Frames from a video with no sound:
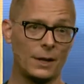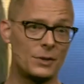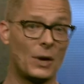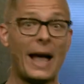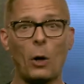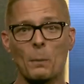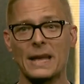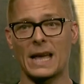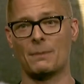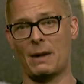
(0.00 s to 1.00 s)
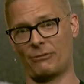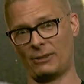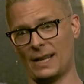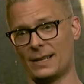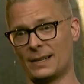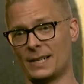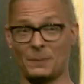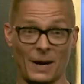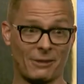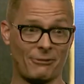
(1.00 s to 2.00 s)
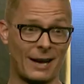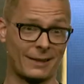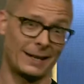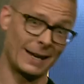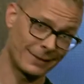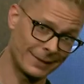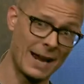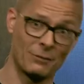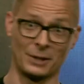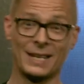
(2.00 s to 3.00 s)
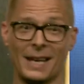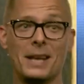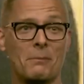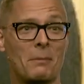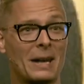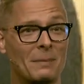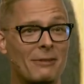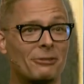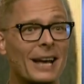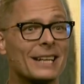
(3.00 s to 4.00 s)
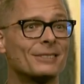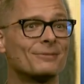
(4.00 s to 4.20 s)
to help me get on my flight, despite the fact that I thankfully made my flight.